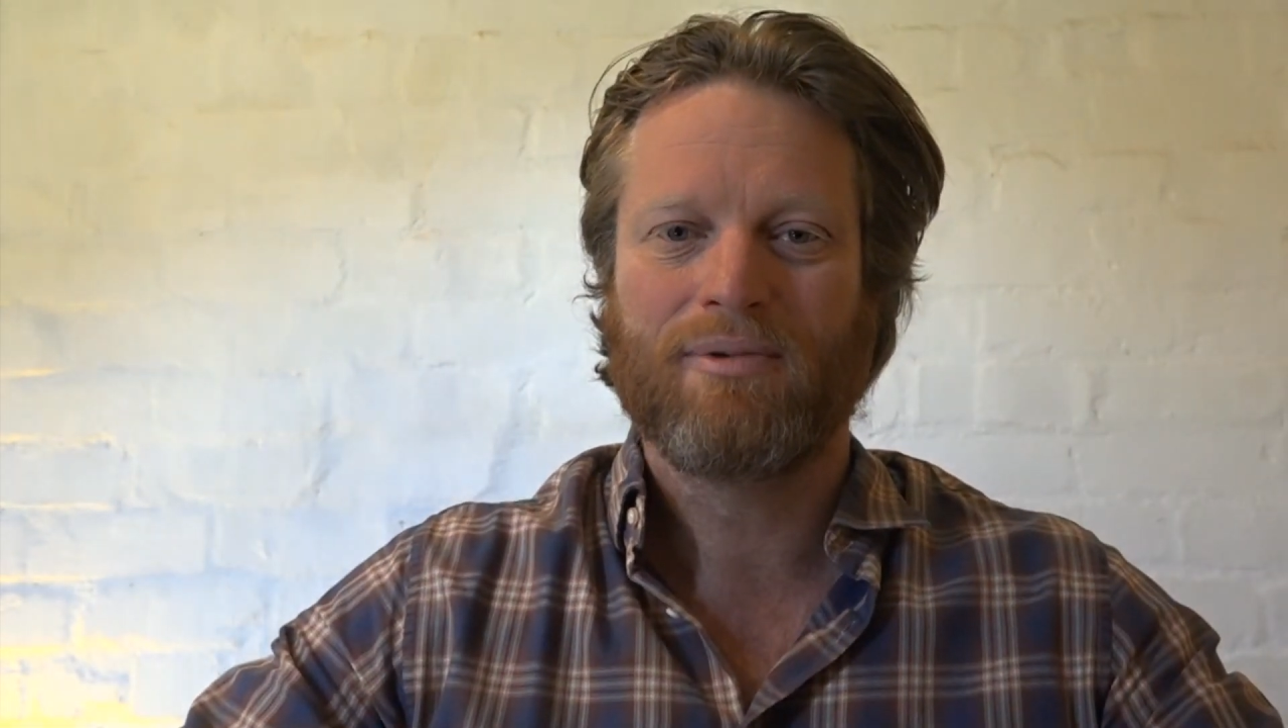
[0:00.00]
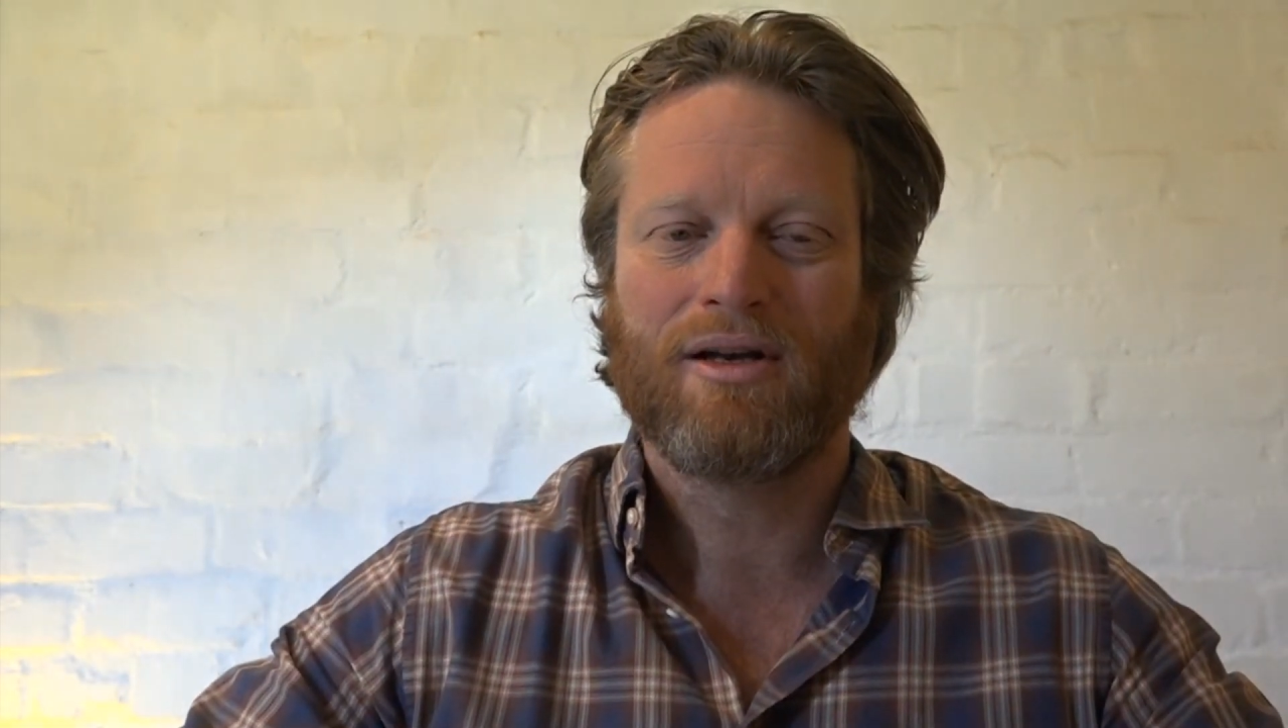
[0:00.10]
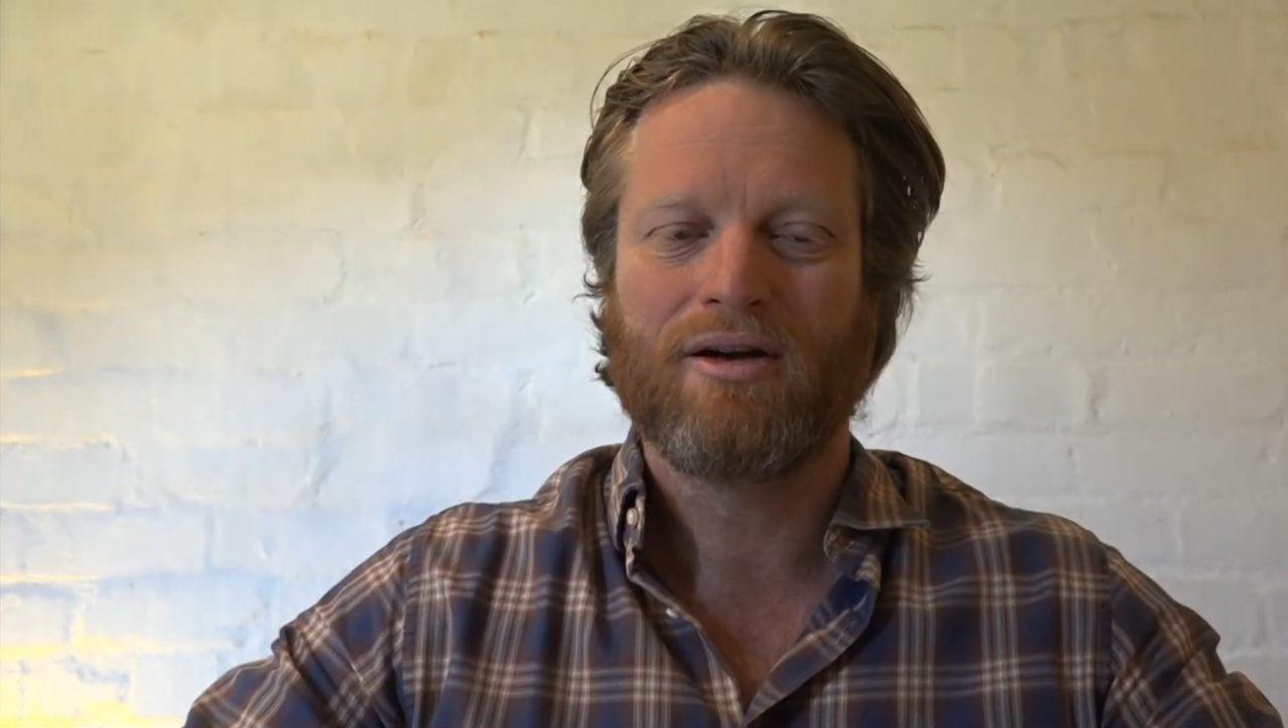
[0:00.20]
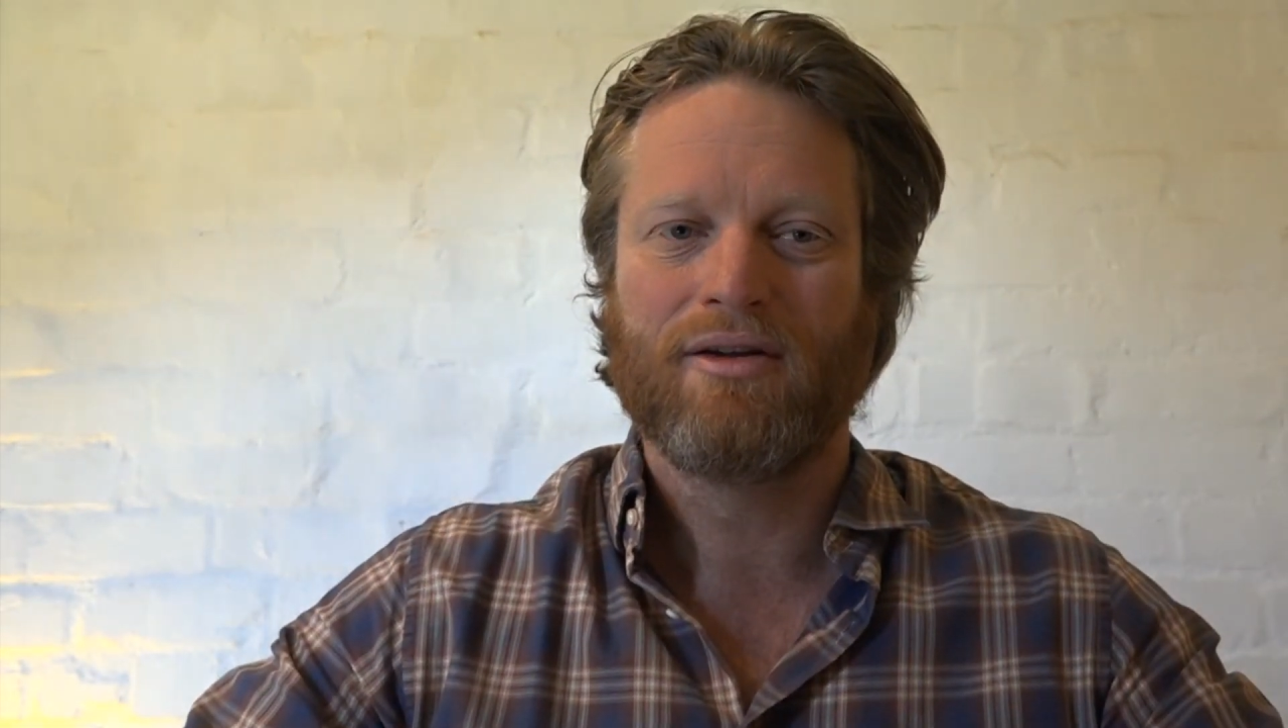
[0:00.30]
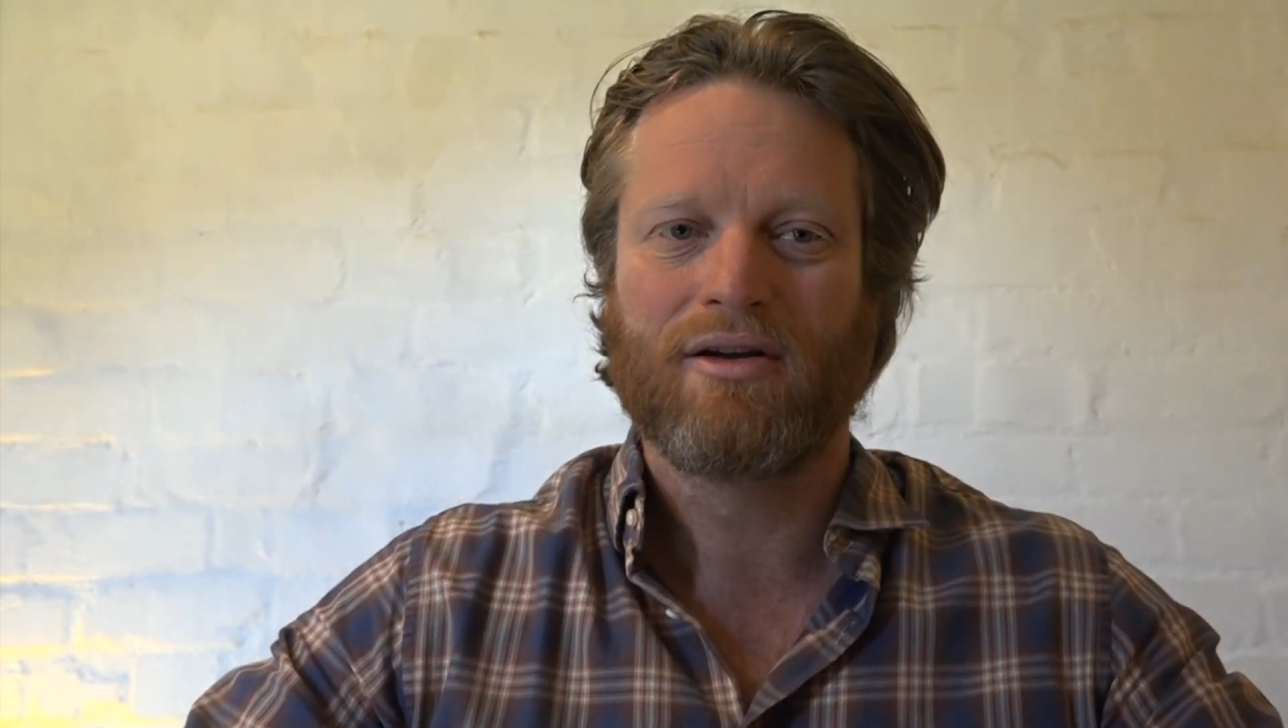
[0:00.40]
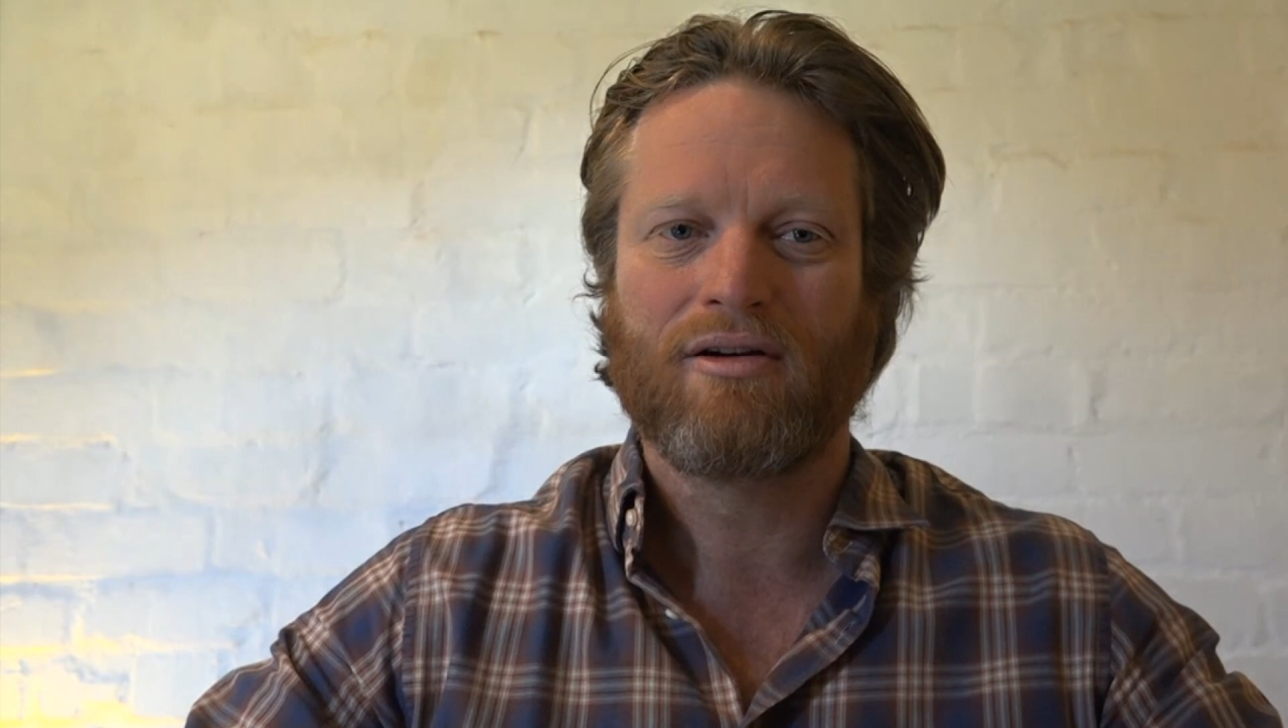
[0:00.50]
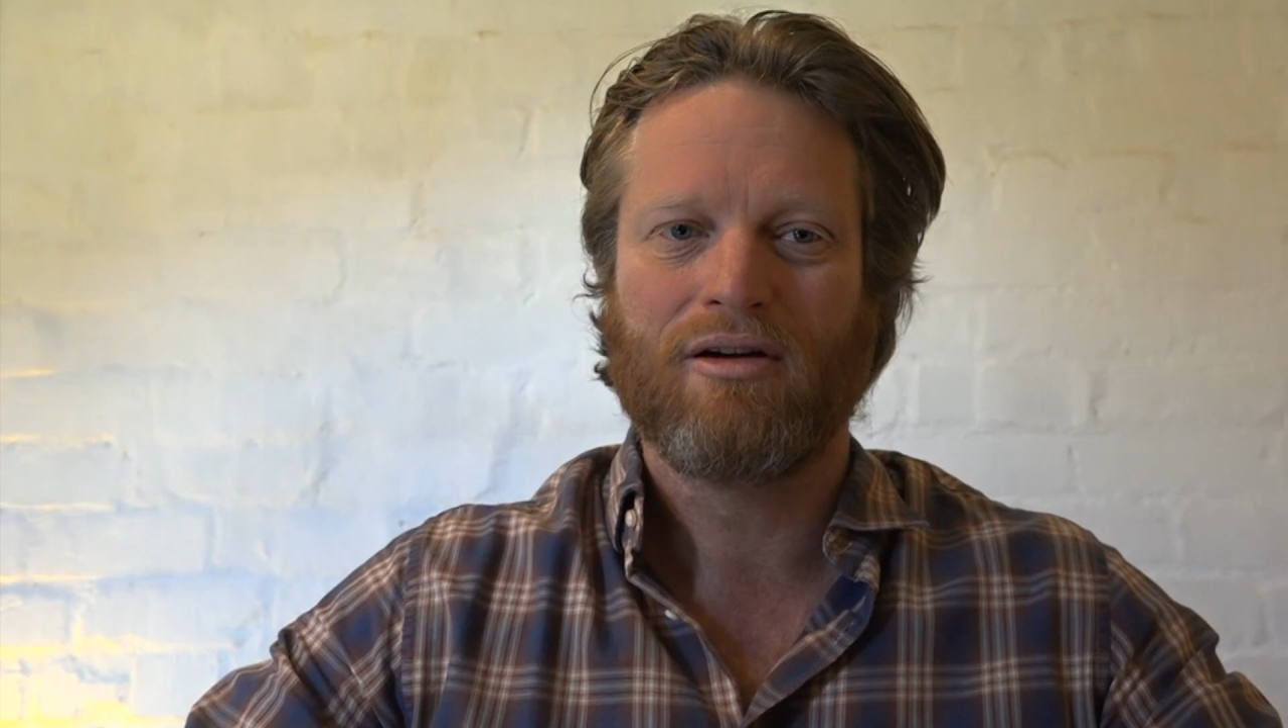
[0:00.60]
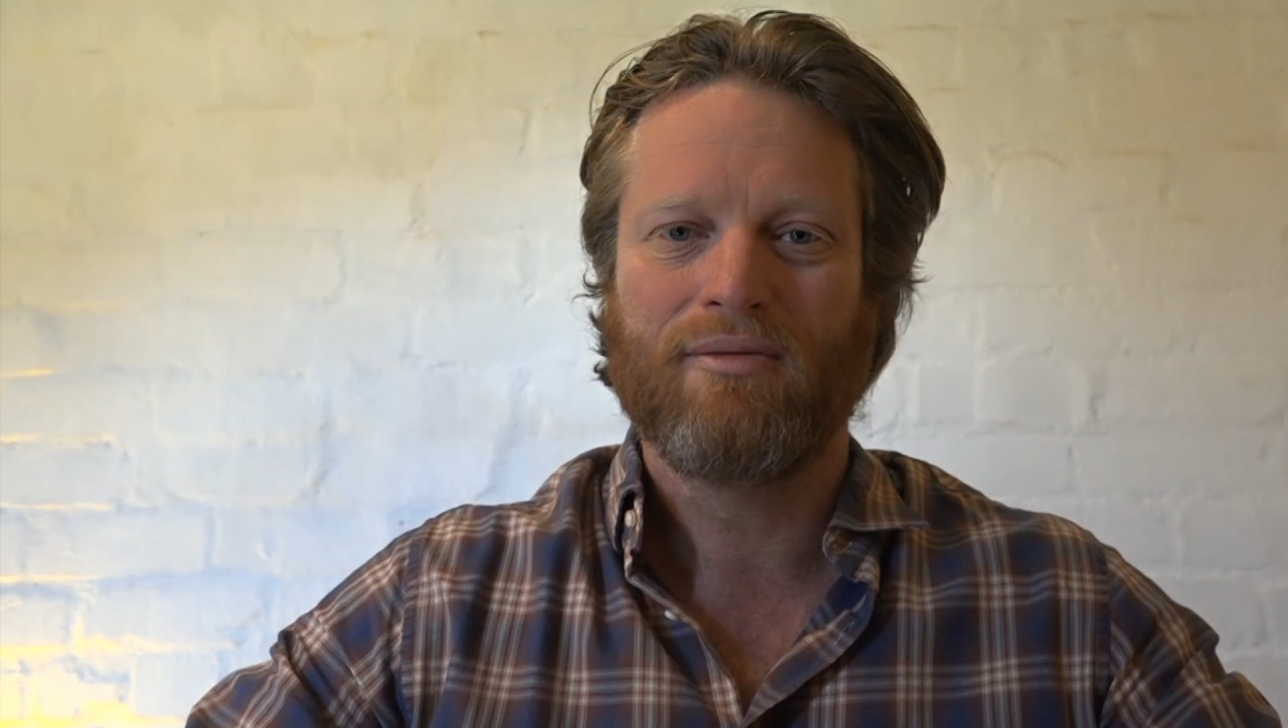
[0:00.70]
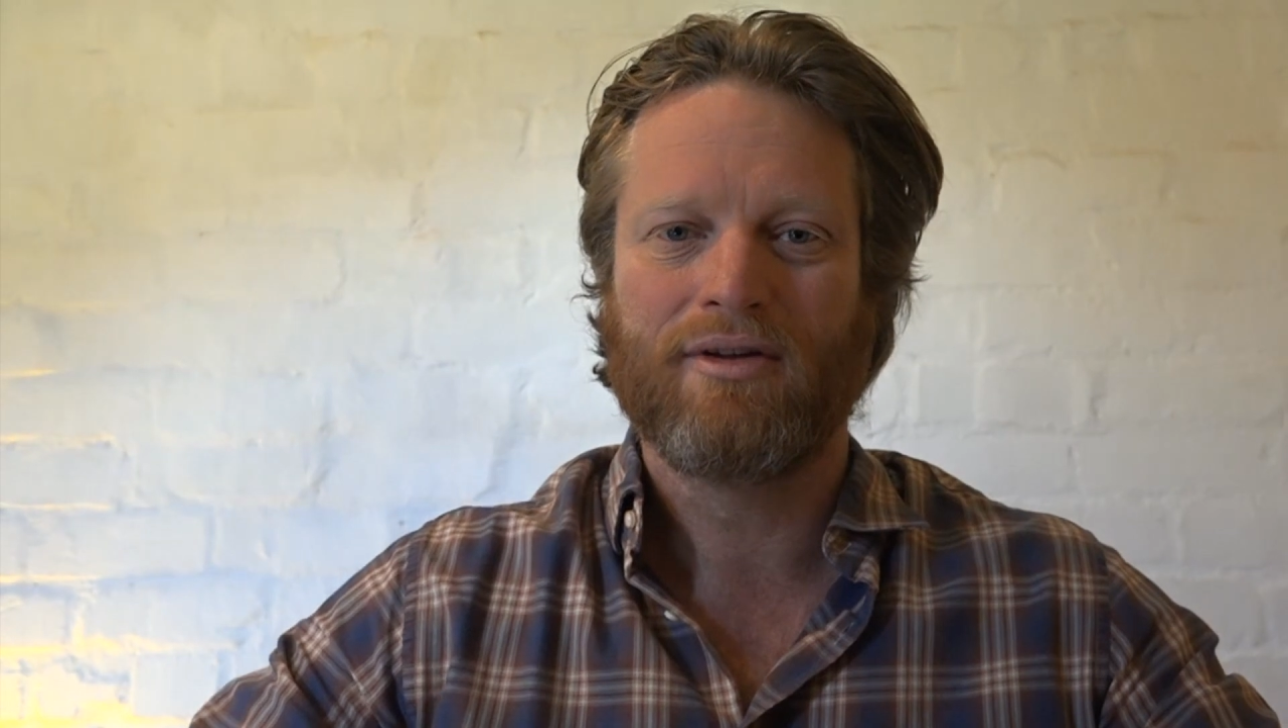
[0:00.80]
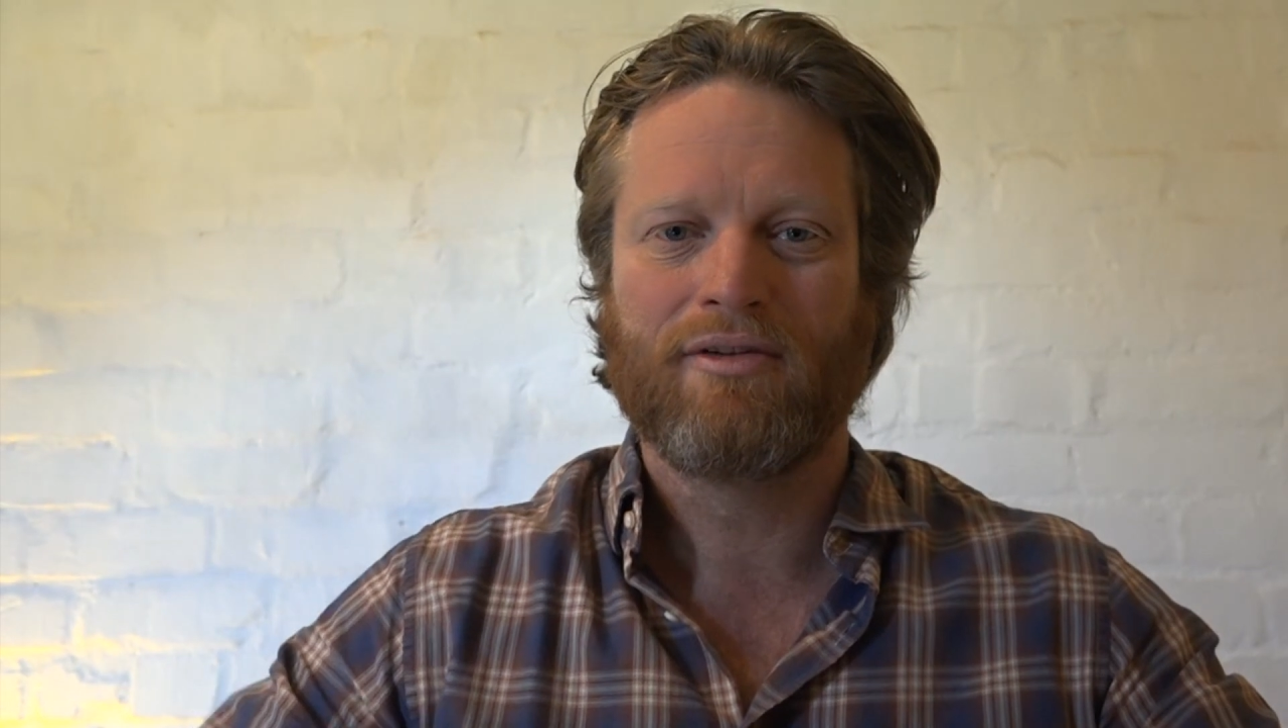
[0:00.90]
below in the
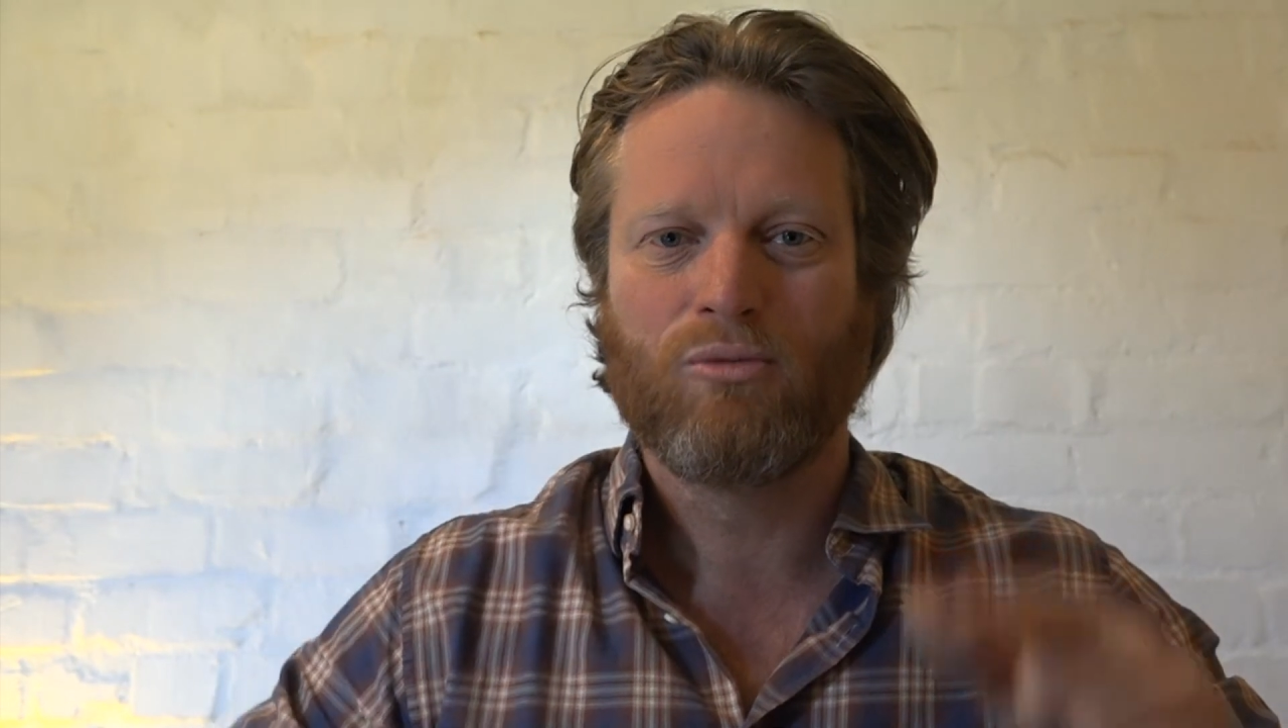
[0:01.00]
comments.